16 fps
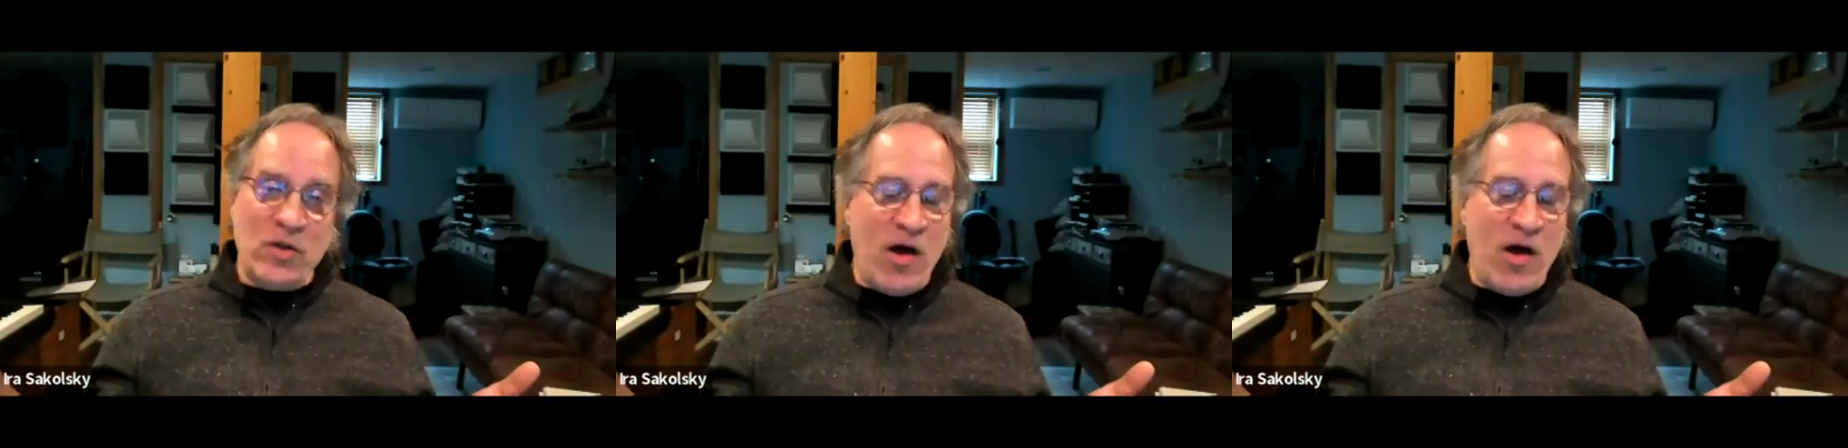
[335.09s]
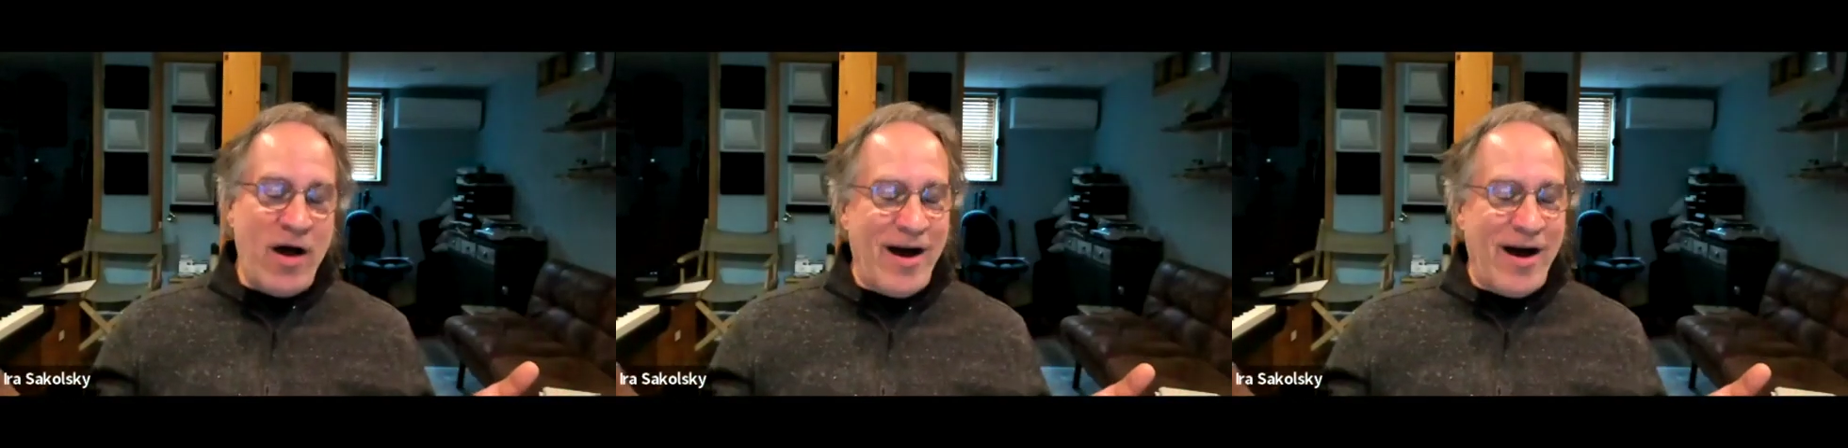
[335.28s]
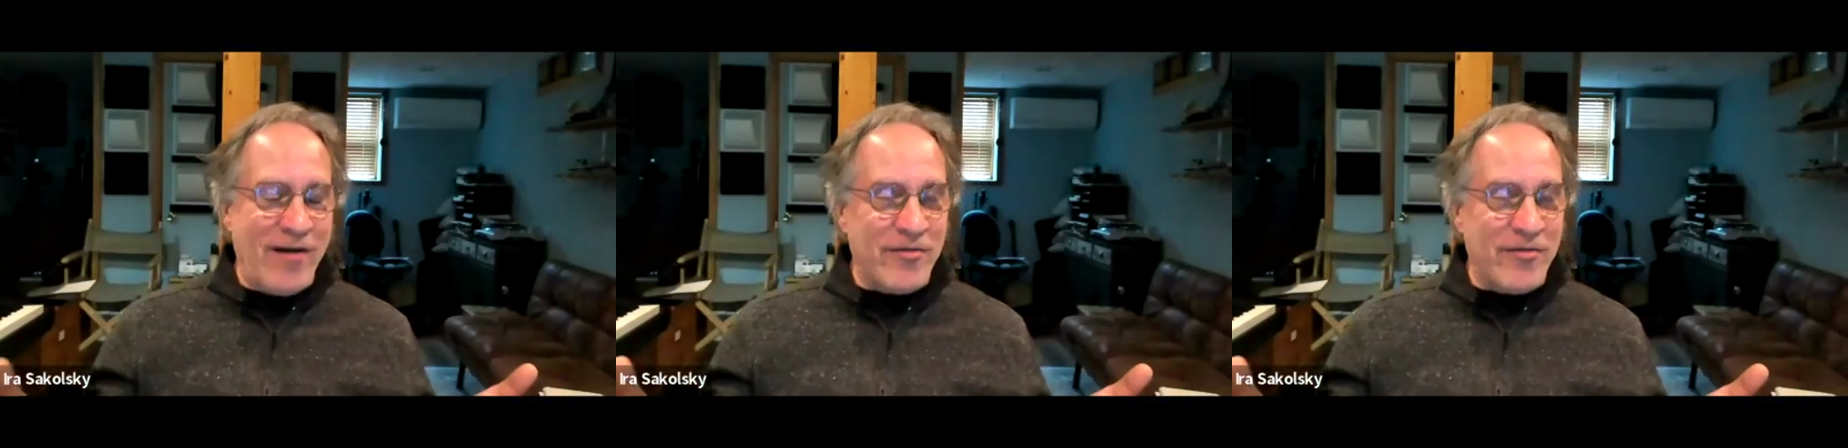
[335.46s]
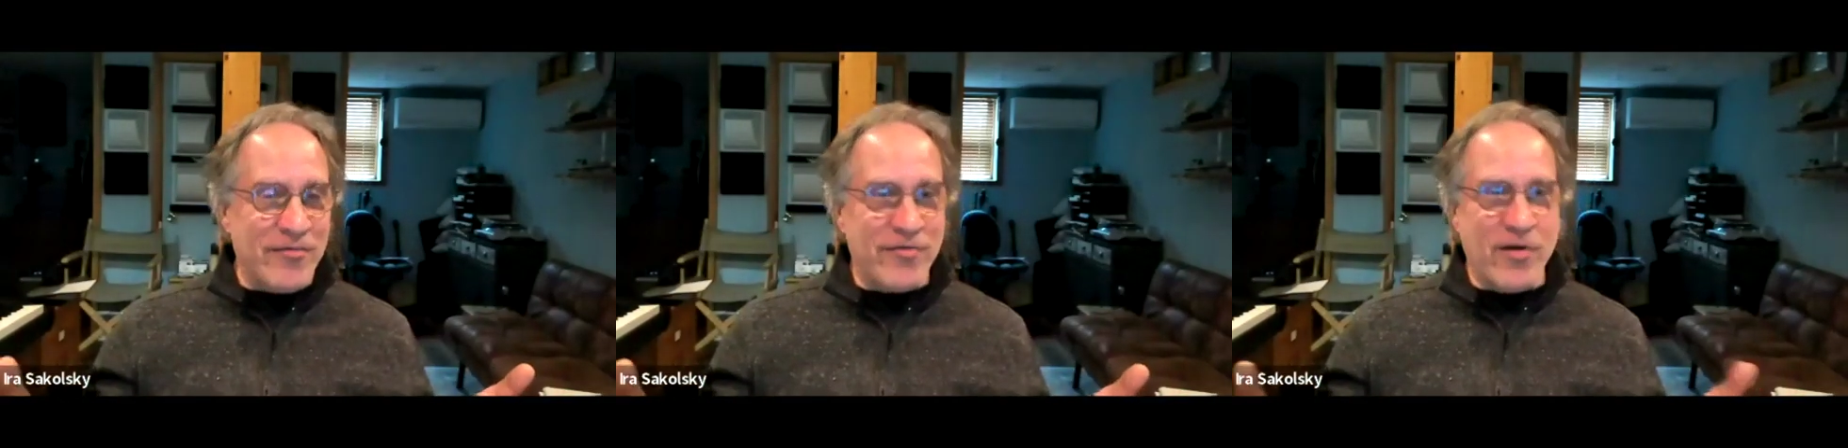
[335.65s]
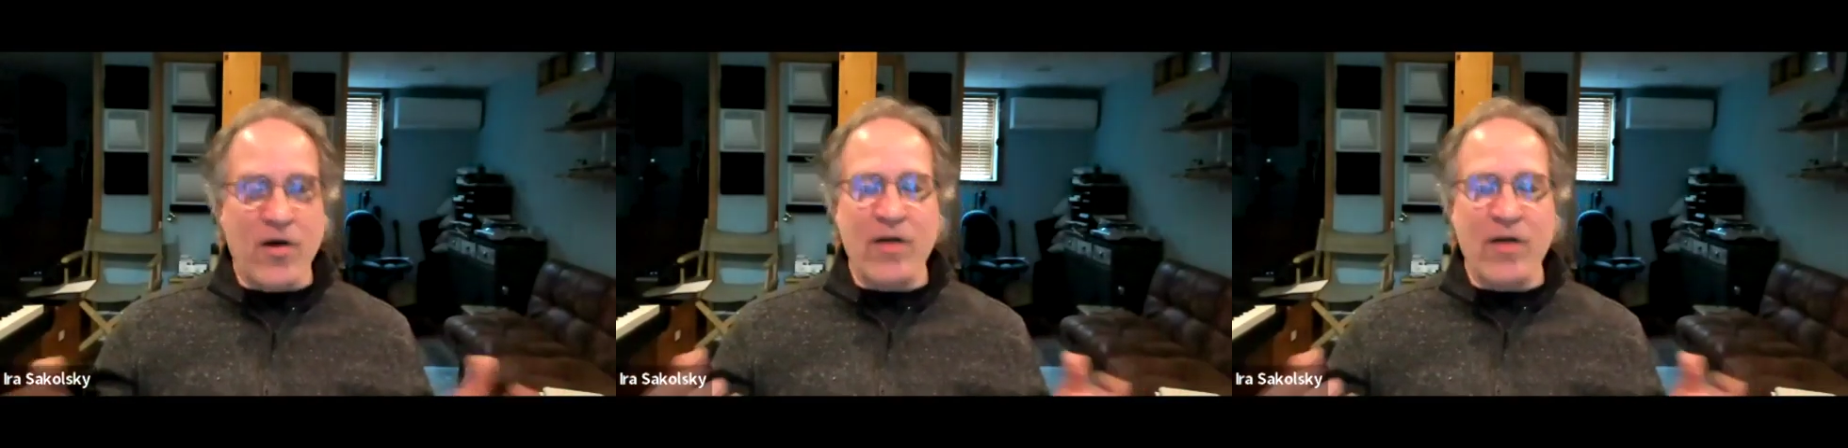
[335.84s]
off
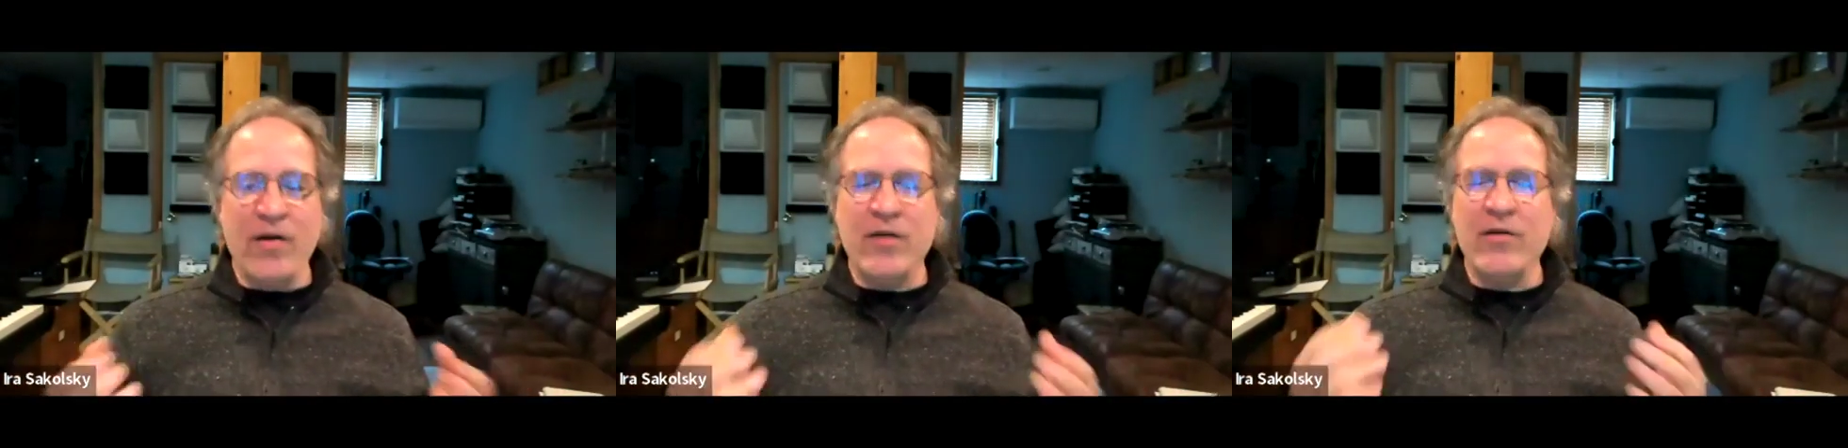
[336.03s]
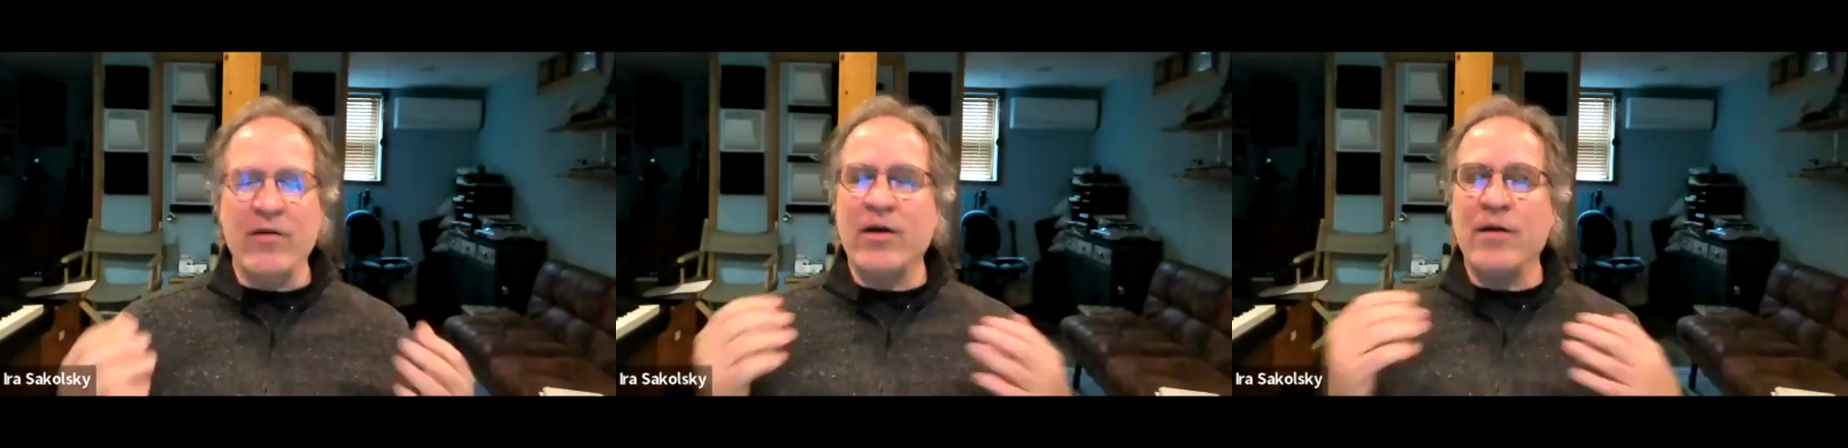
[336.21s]
are